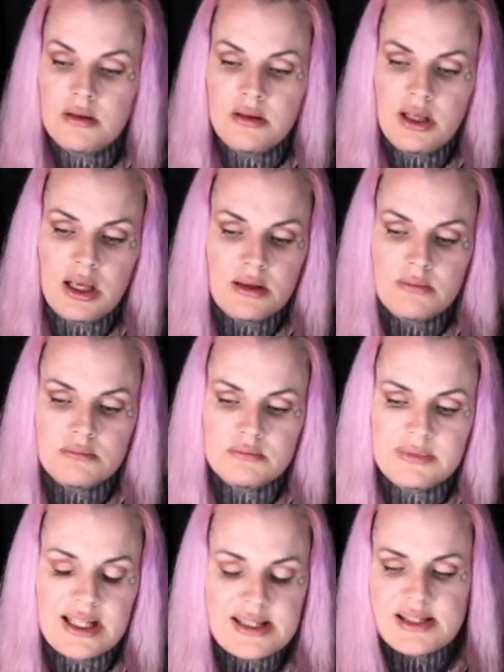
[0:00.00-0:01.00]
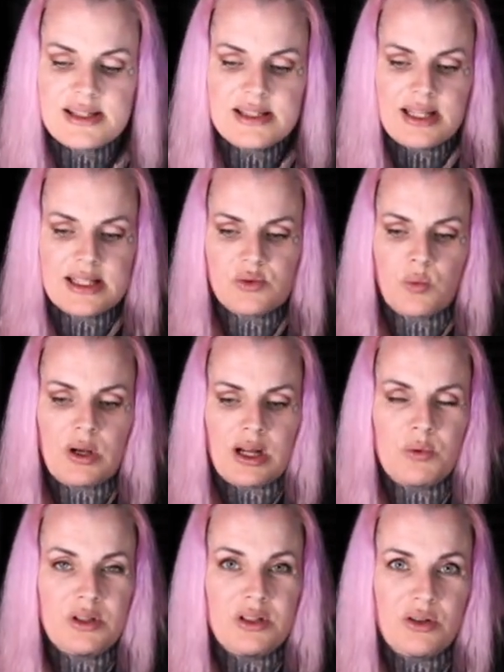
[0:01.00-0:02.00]
yeah, that's what I
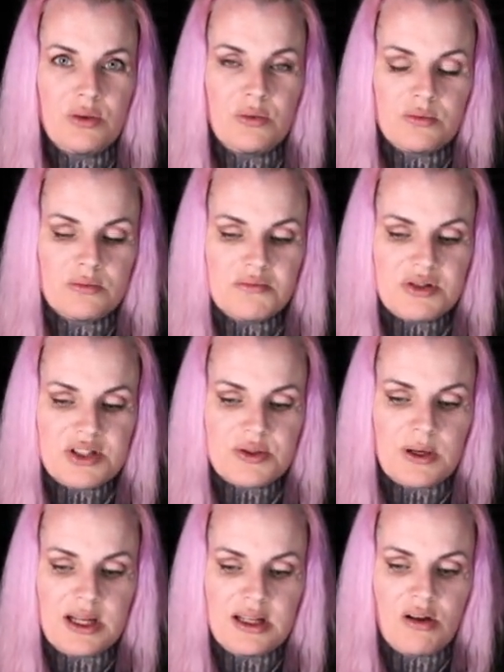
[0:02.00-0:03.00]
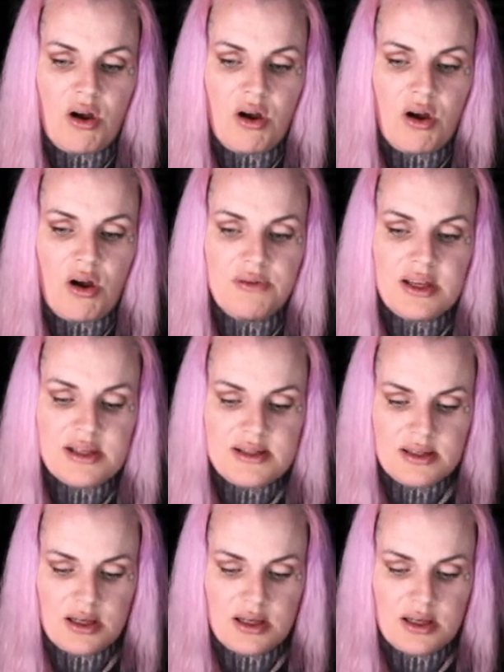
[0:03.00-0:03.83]
would do straight off this.